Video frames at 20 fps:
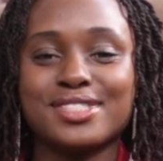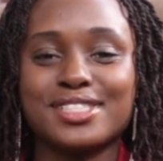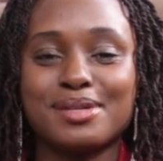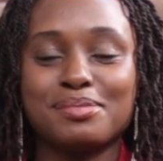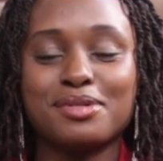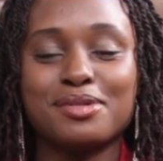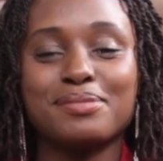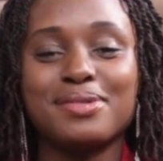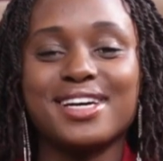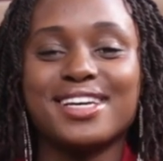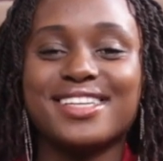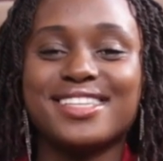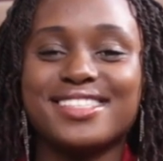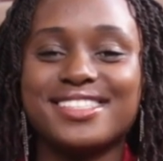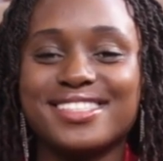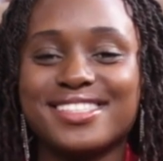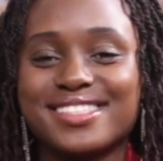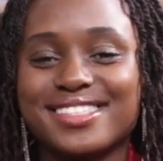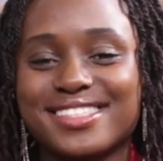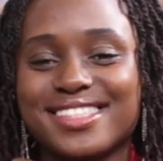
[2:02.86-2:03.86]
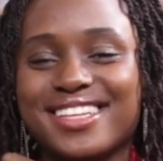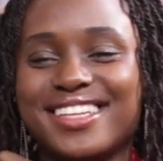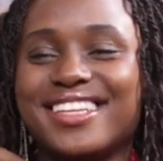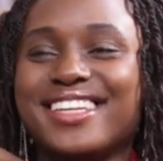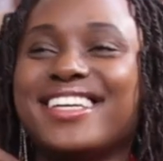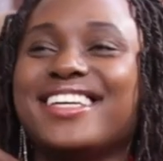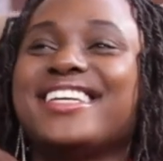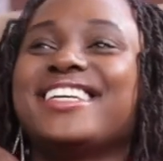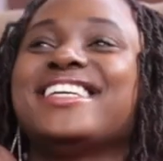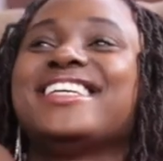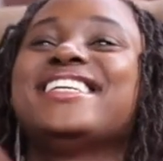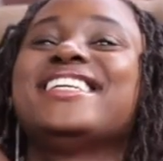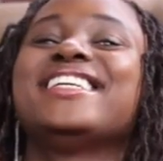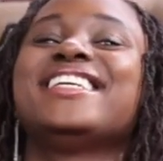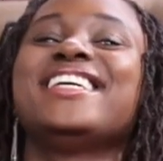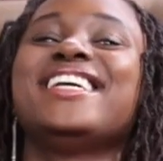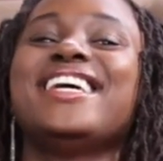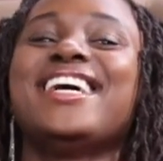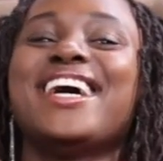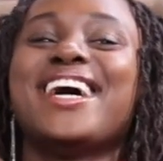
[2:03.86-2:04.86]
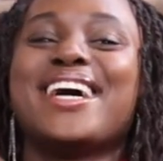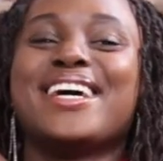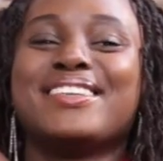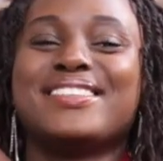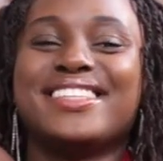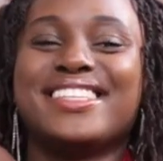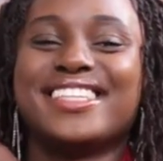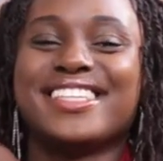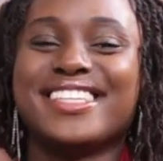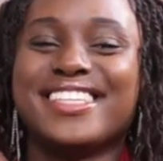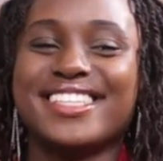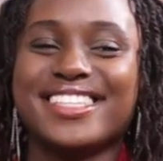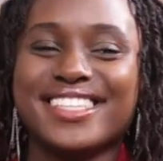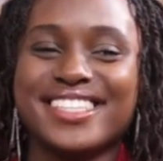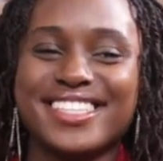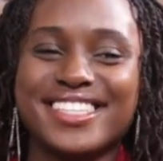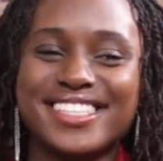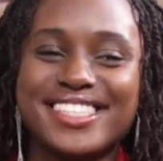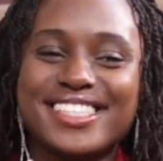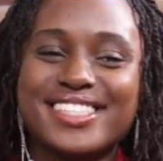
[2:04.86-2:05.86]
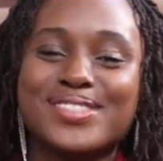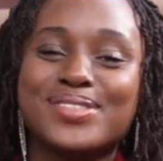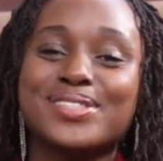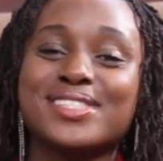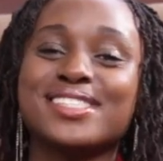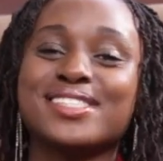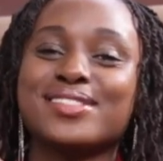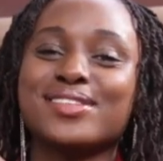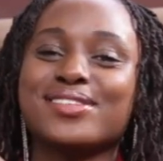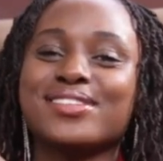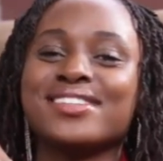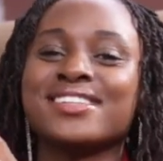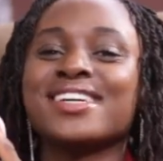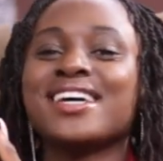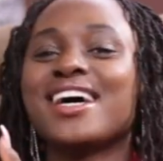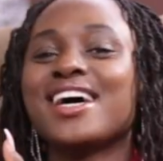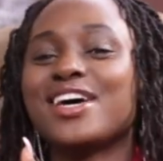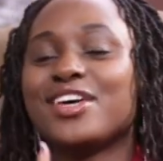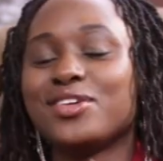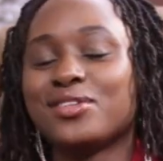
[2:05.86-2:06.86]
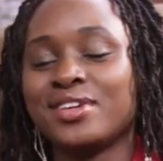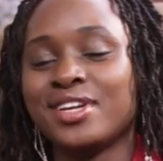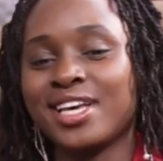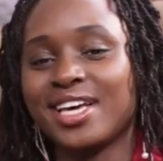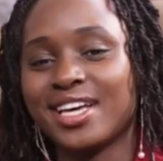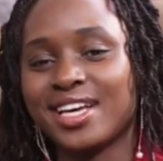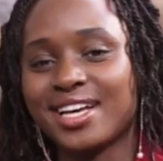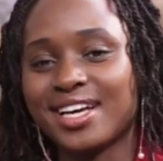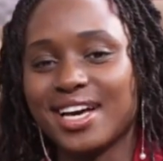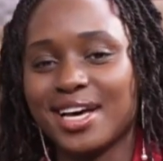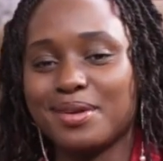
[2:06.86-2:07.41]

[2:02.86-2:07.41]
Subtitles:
kwanza papa ages. This was so unique.